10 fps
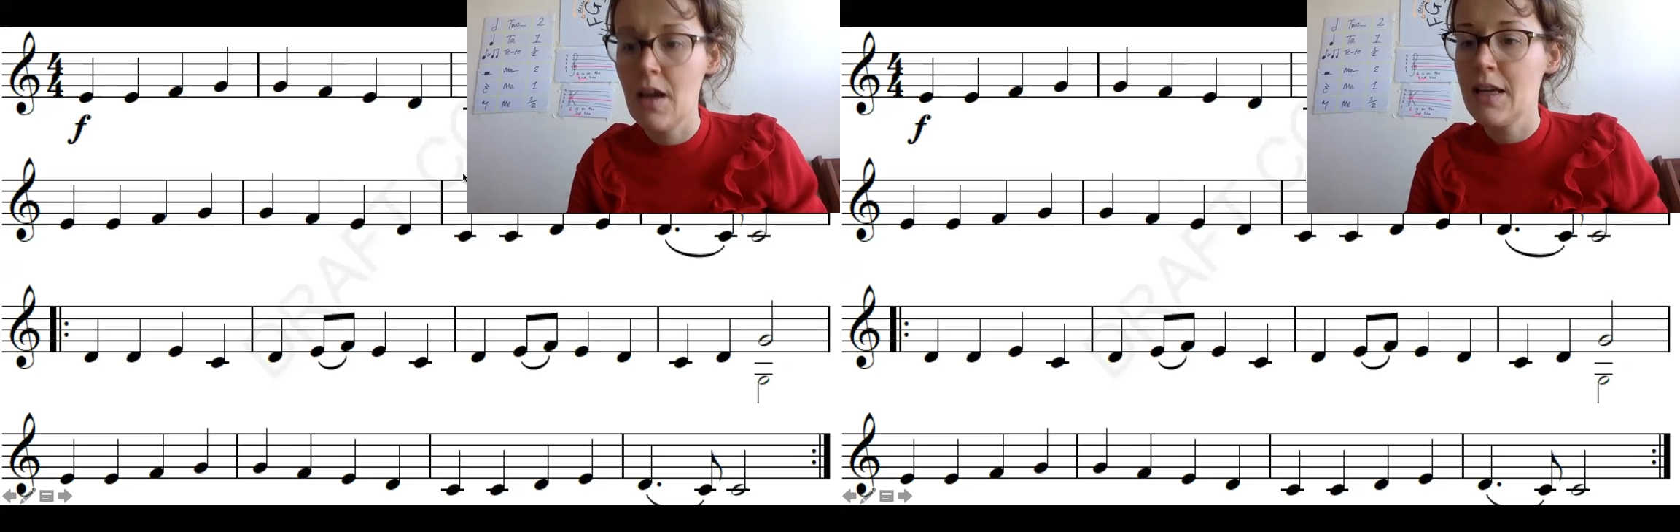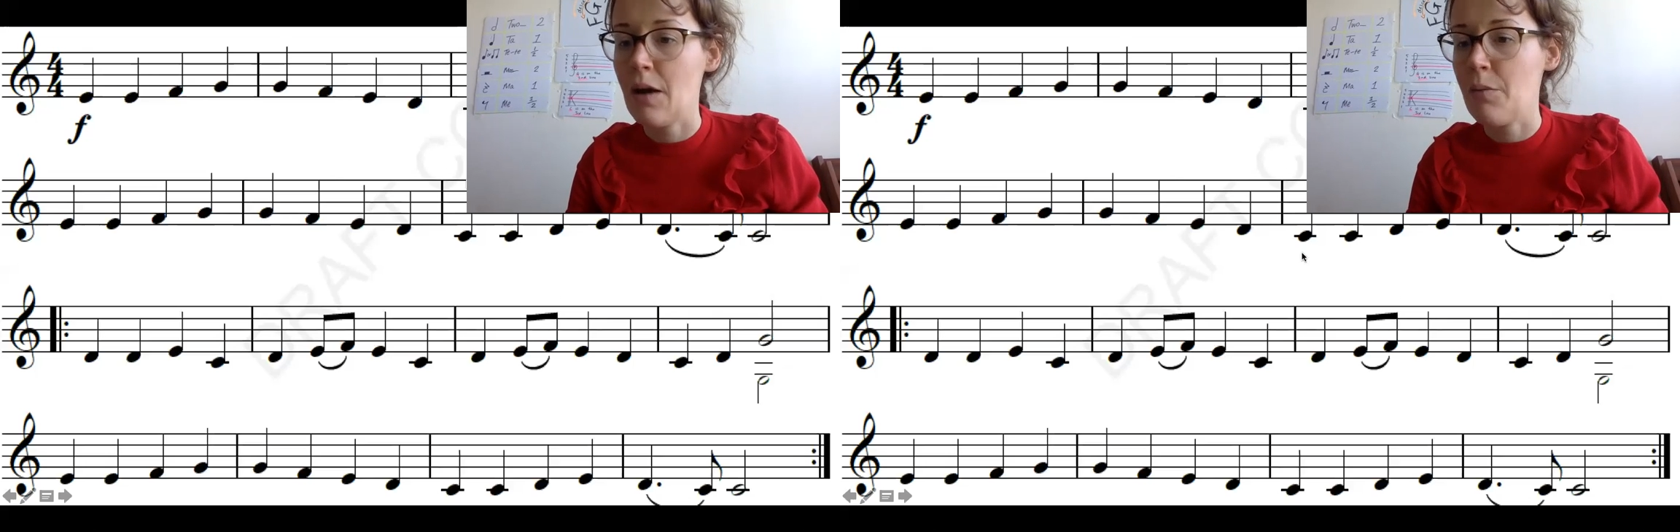
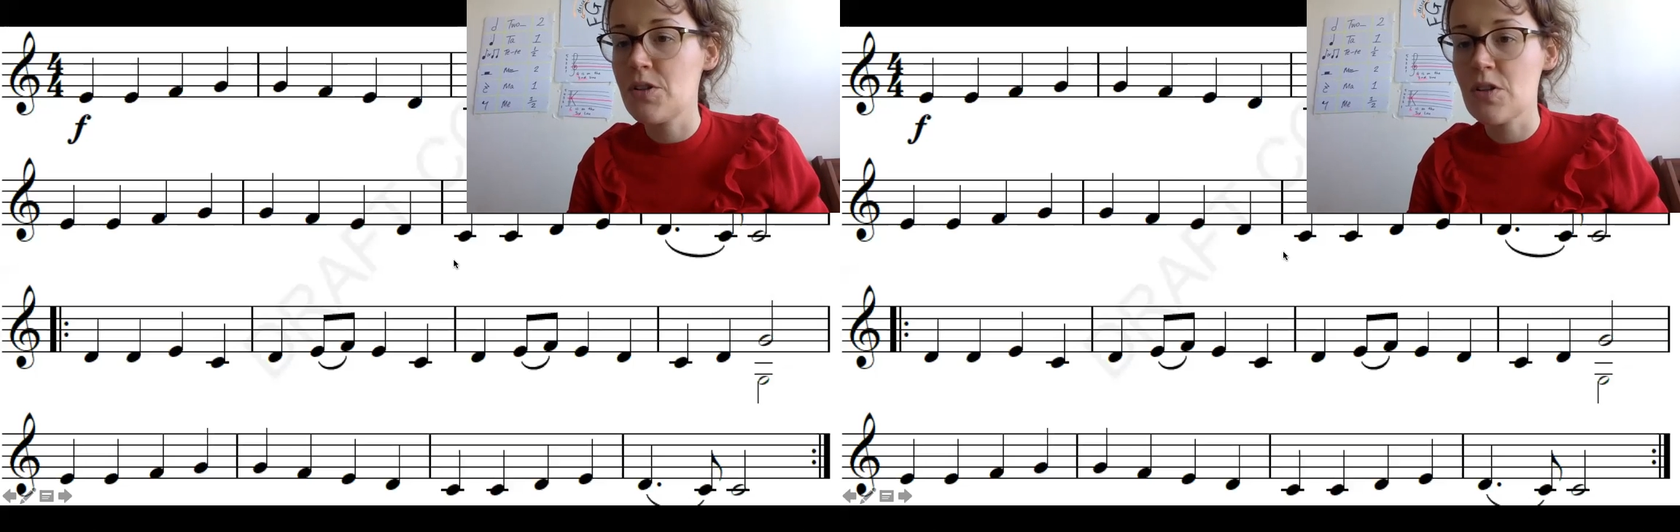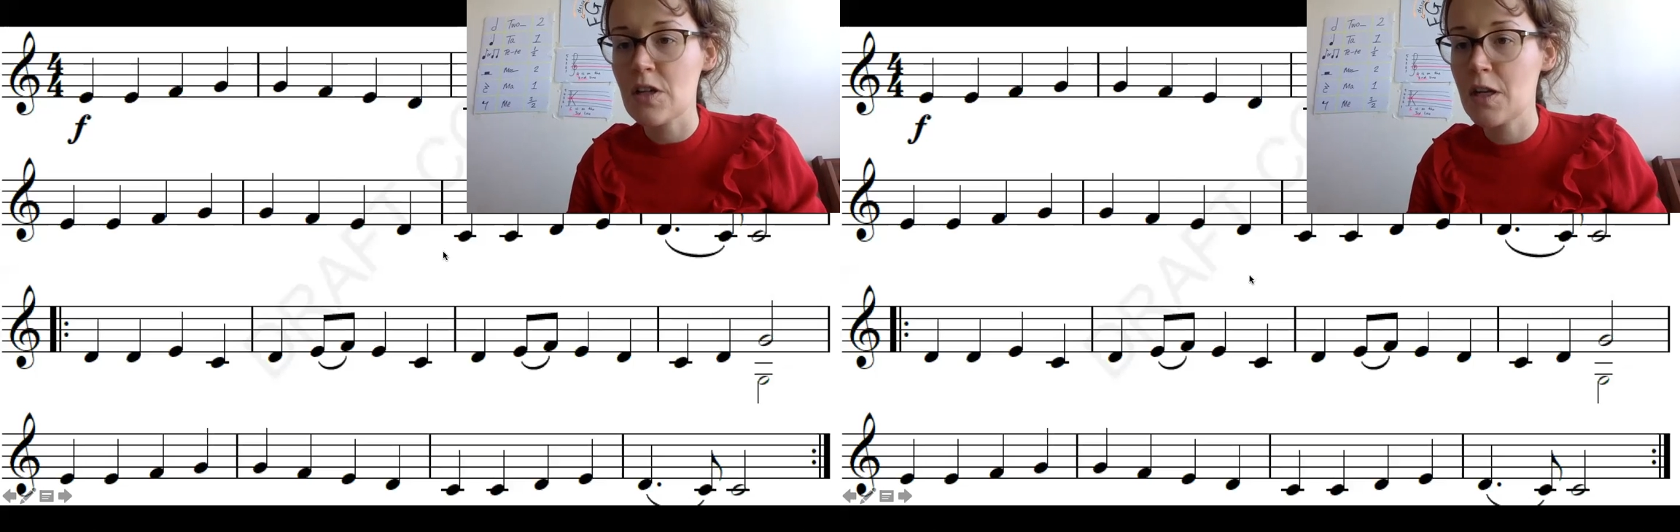Yeah, we're
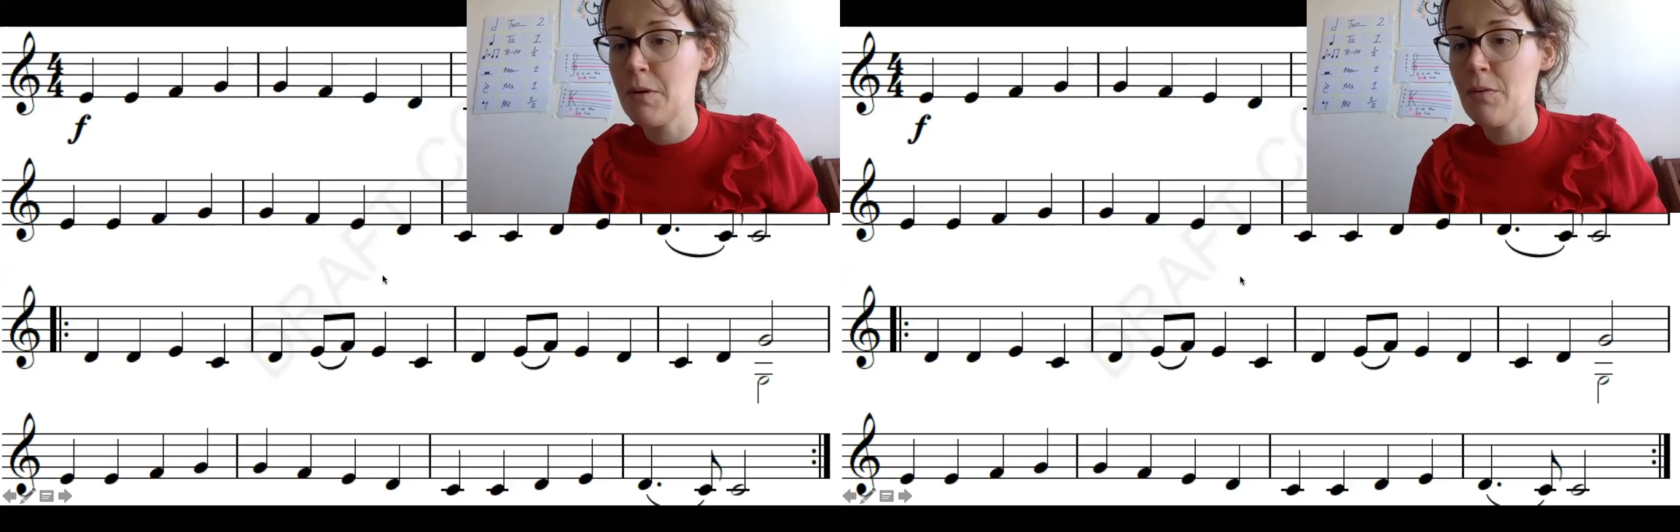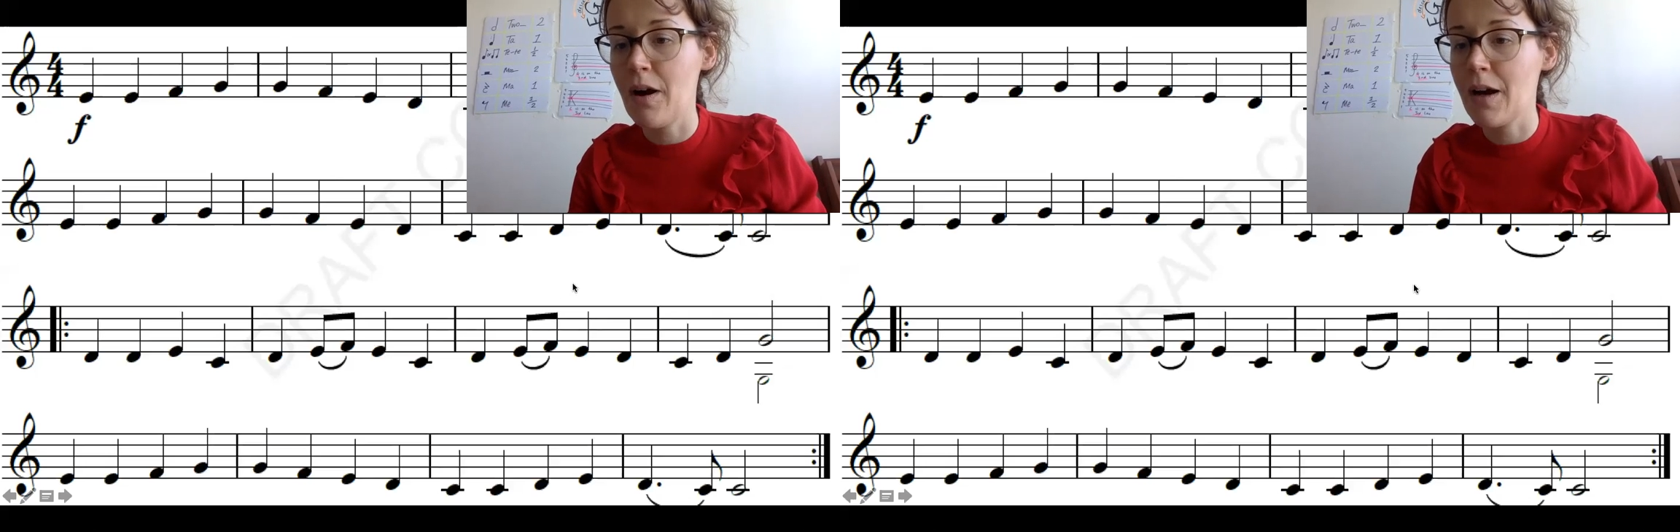just going to
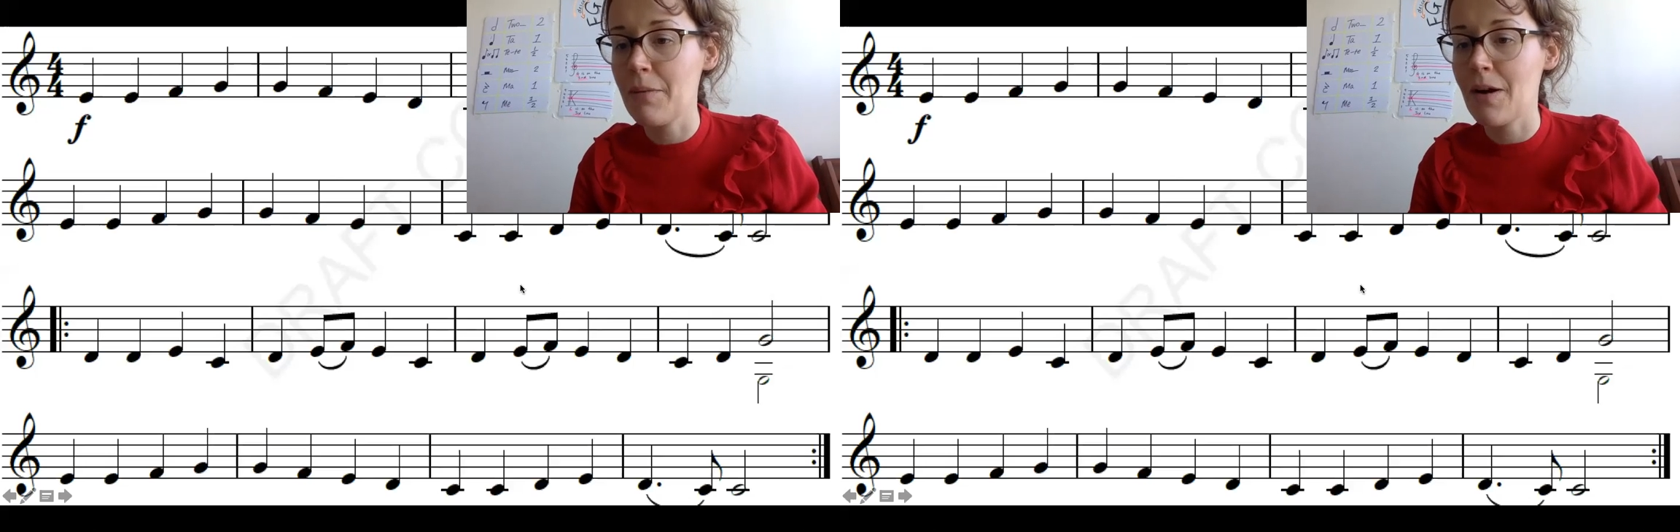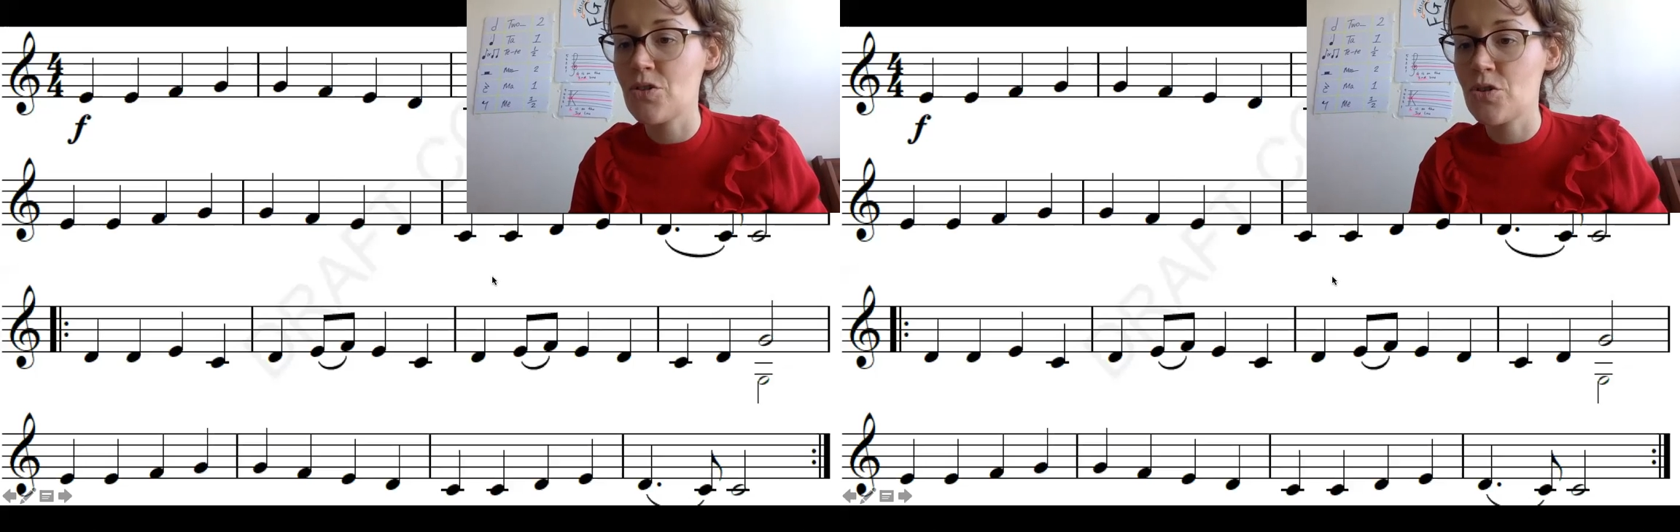be worrying
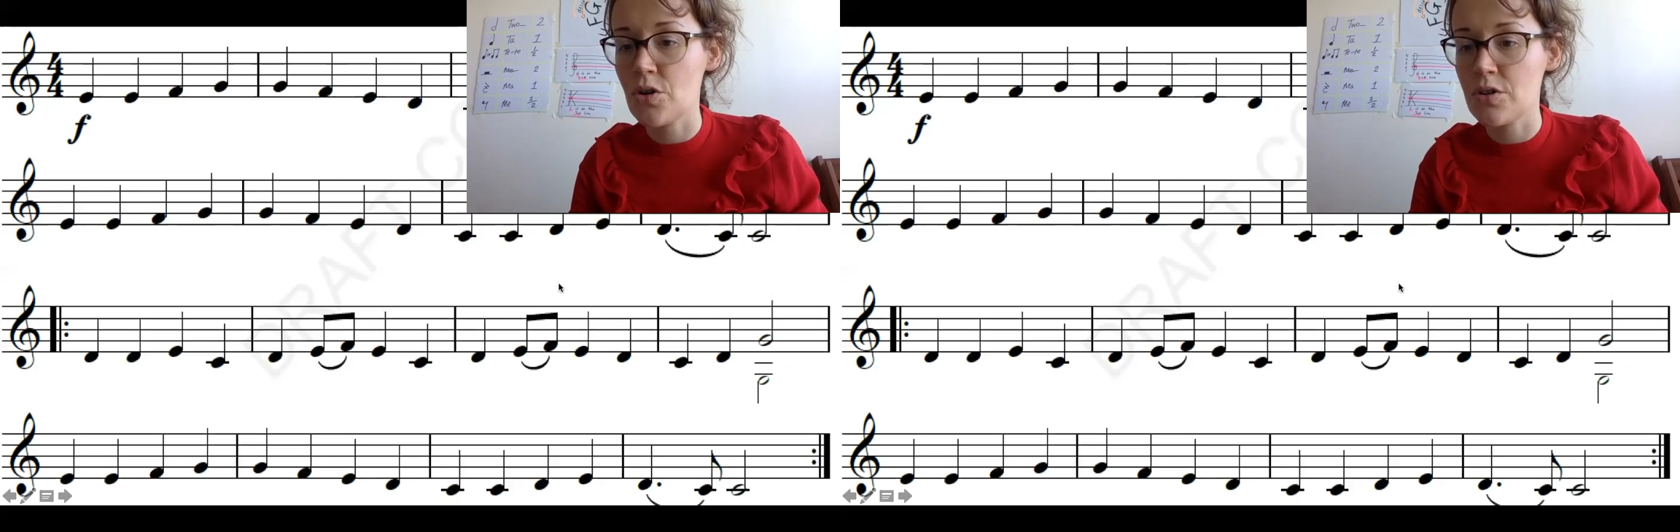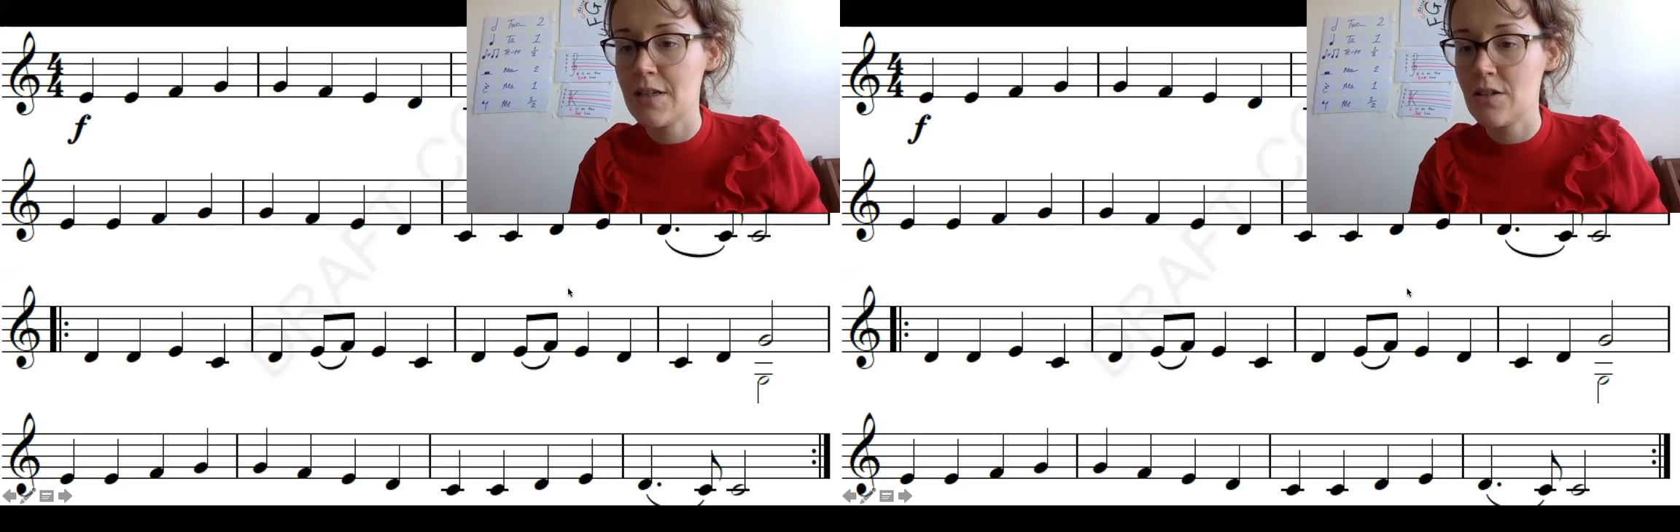about
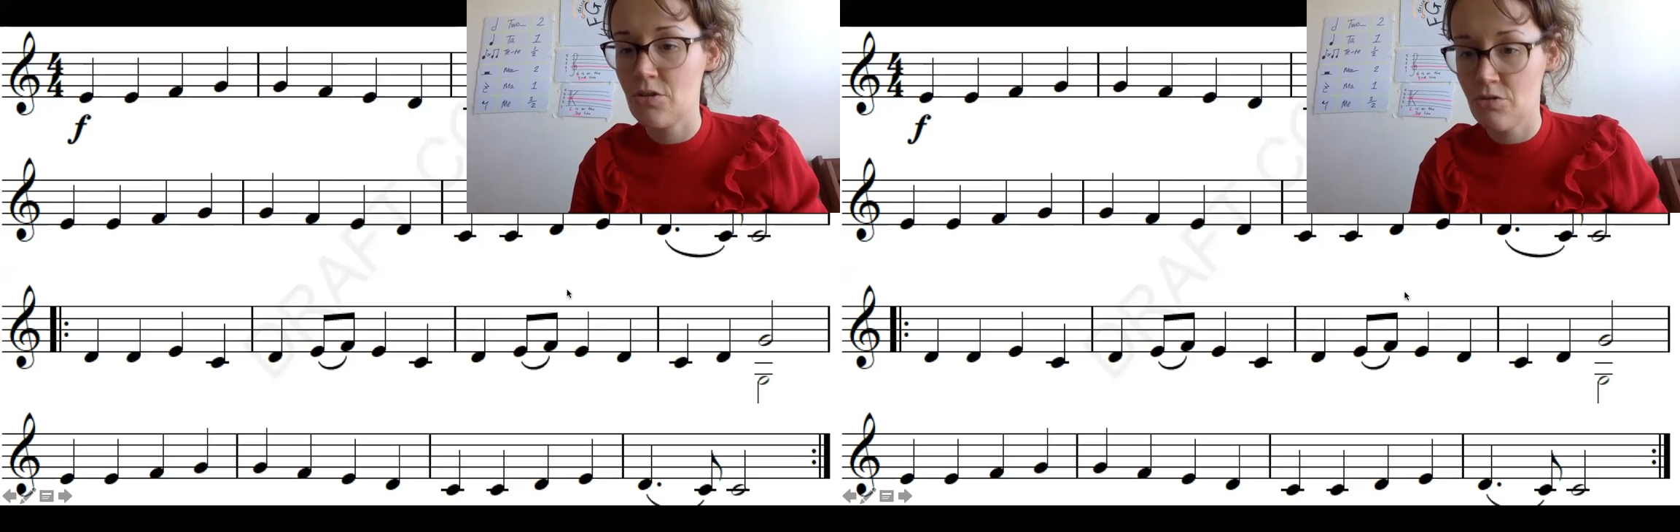dotted